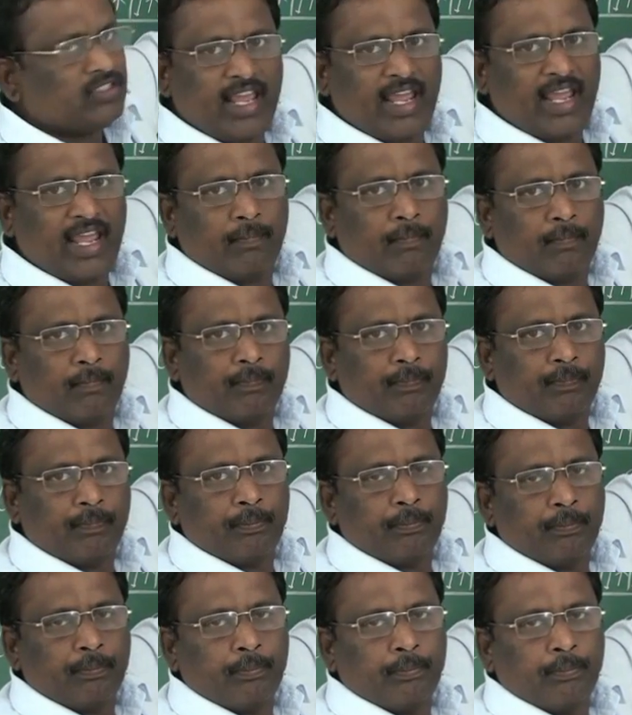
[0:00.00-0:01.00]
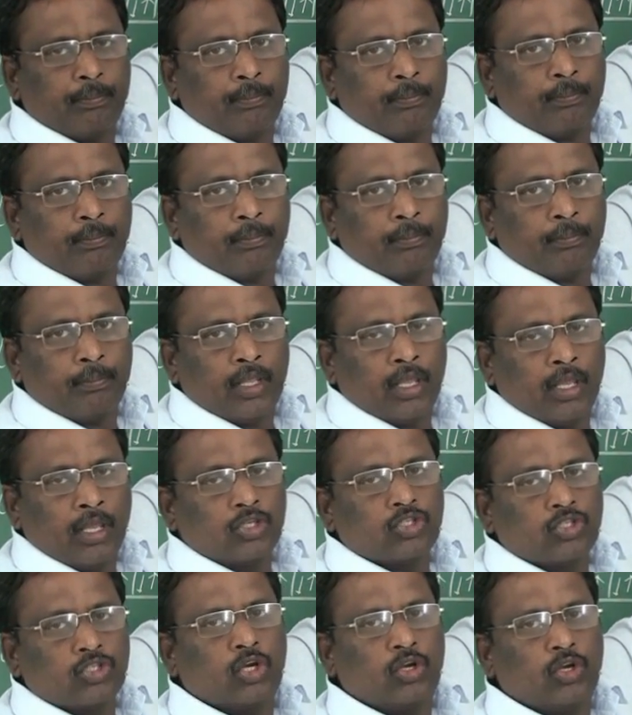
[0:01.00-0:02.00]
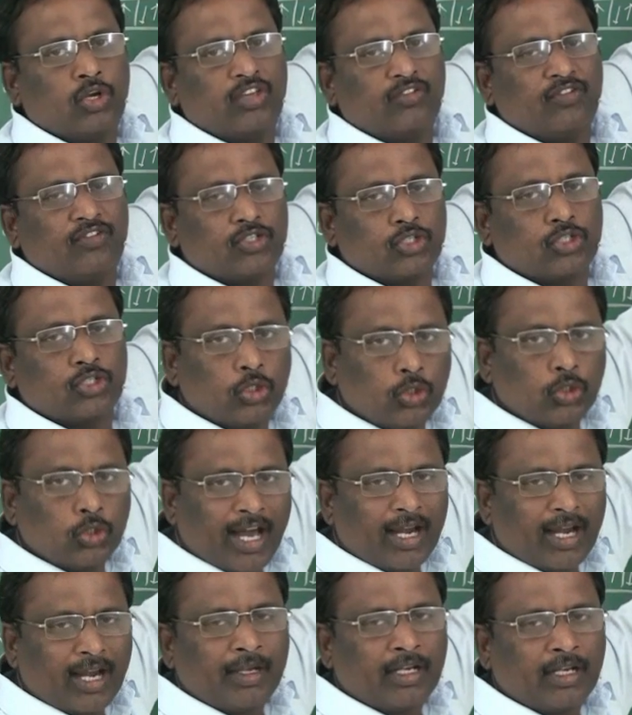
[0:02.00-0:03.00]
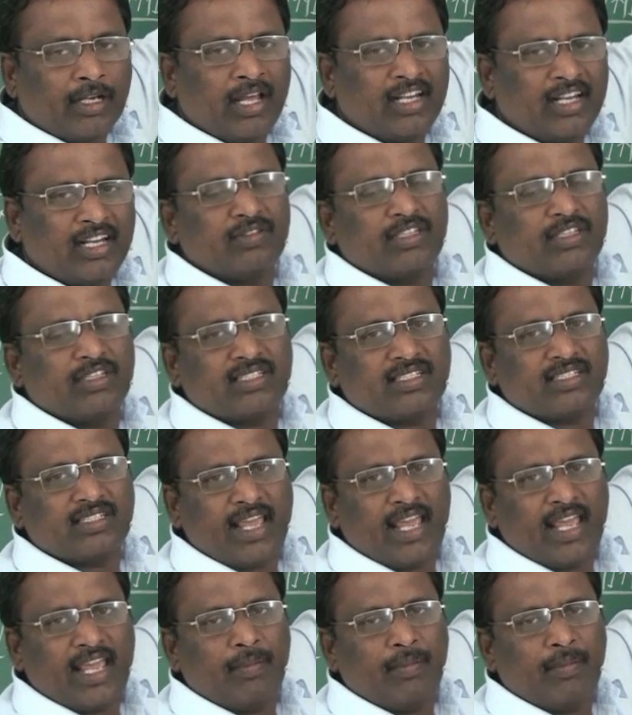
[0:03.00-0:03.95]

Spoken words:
same. So if two orbitals with same